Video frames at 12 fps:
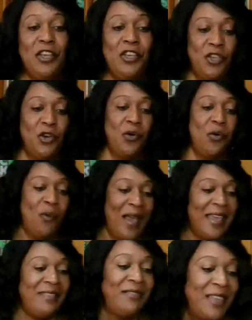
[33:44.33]
you
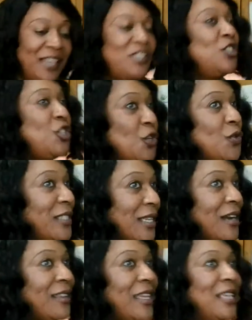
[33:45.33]
win this
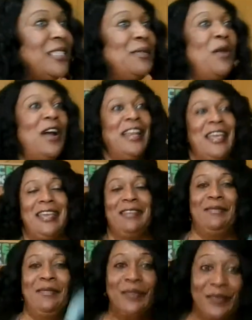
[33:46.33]
juicer this morning.